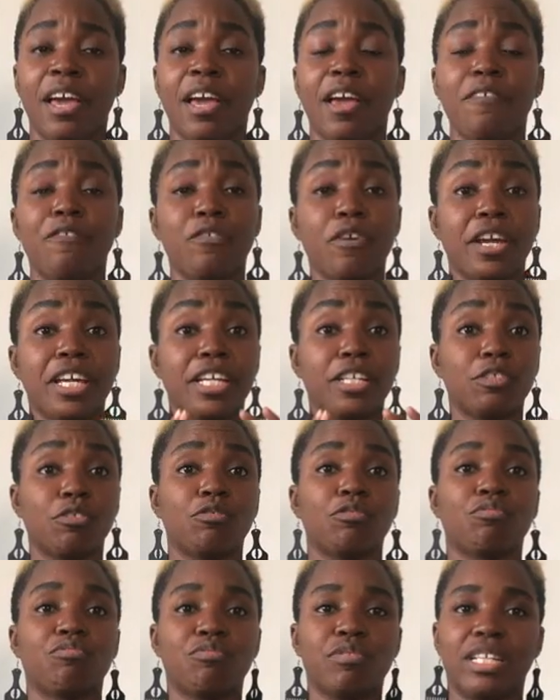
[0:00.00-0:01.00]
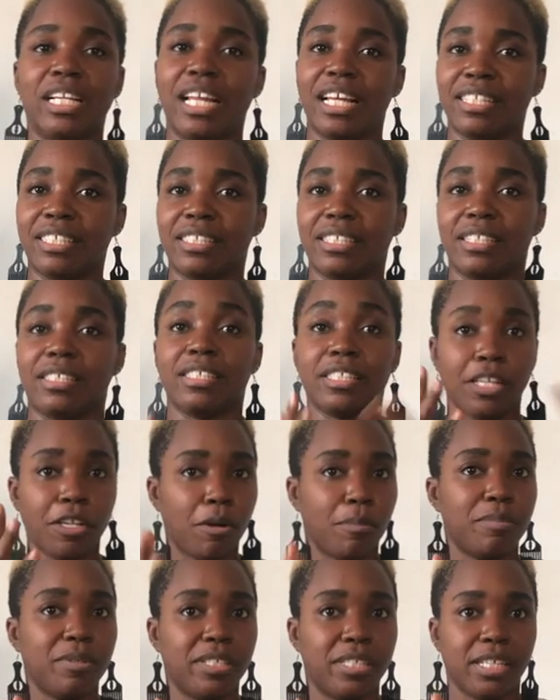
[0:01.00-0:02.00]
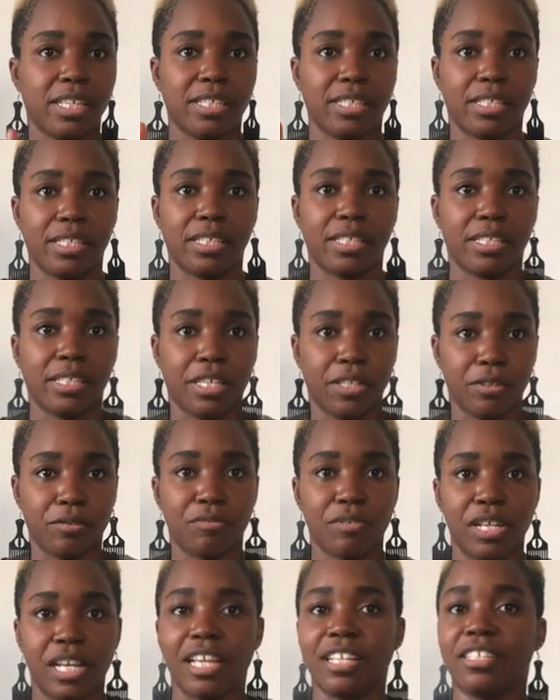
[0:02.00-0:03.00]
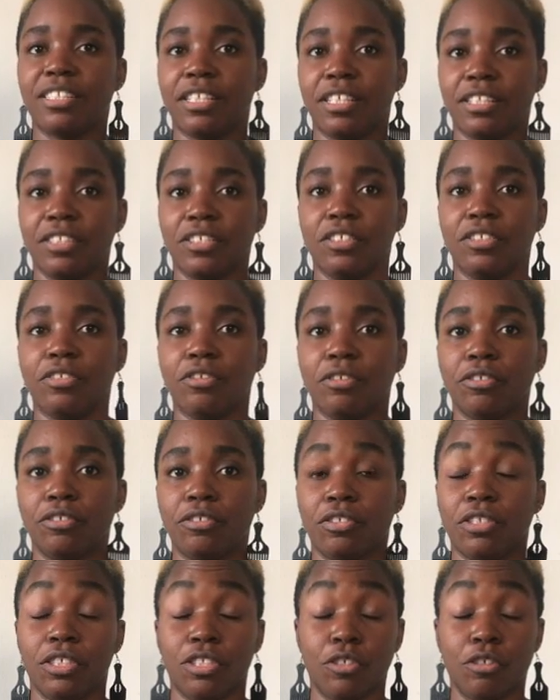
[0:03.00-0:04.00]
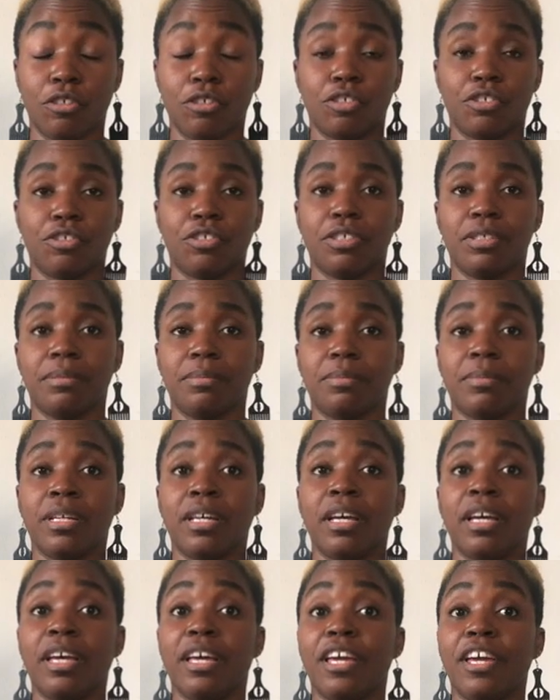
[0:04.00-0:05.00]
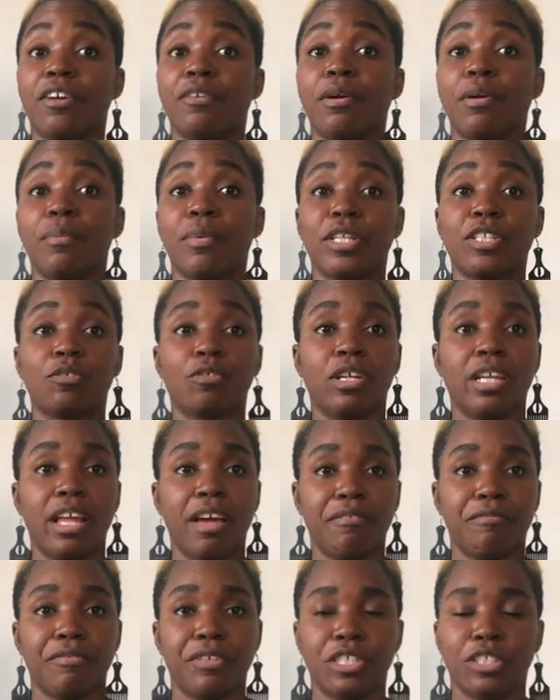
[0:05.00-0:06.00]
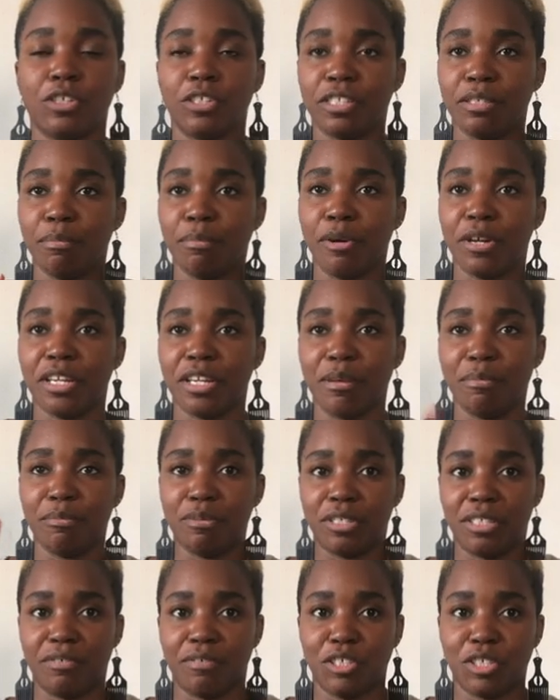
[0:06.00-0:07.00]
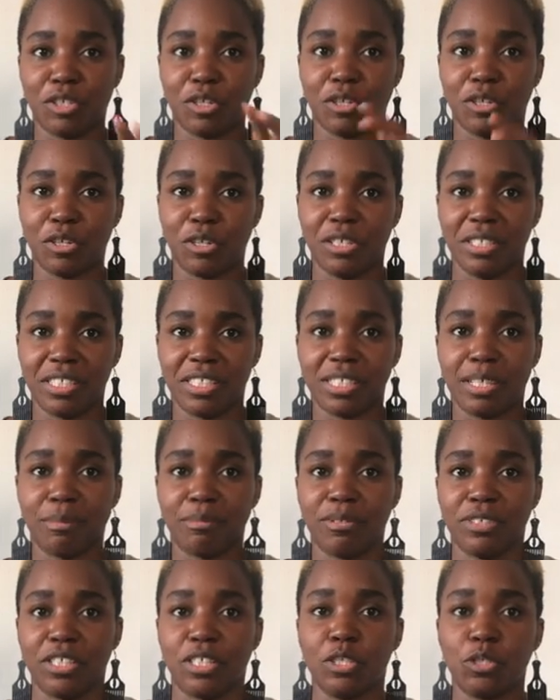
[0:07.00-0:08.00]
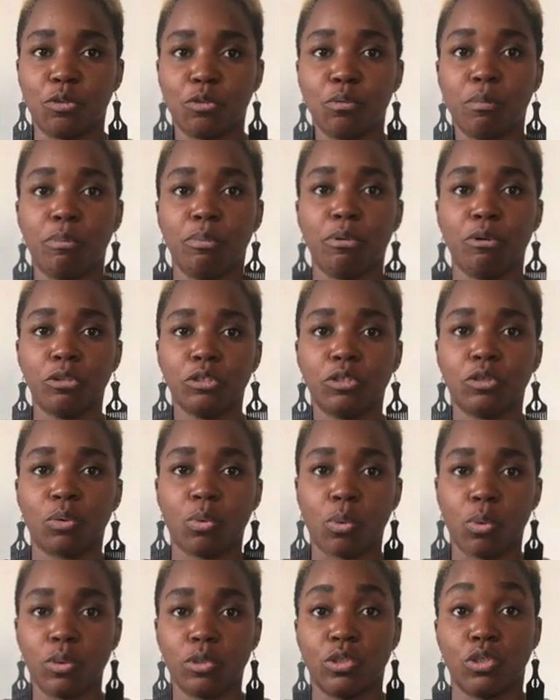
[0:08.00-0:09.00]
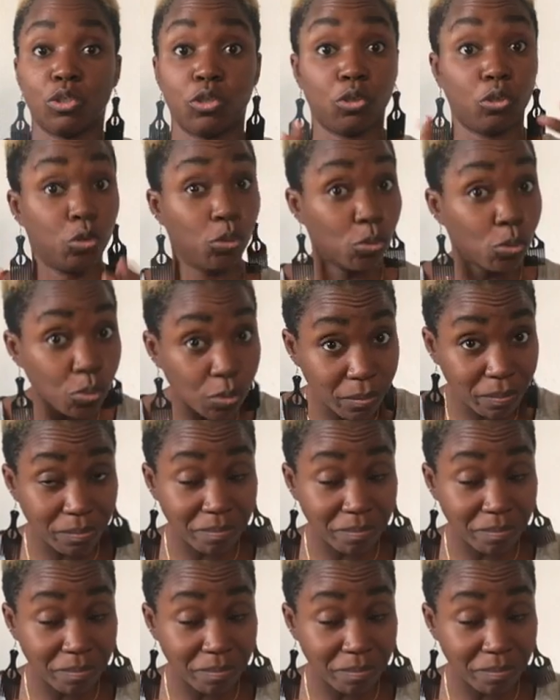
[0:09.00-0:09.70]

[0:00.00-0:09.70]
If you're into real estate, say your business is in the real estate industry, a great way to leverage on the Monday motivation concept is to post quotes too.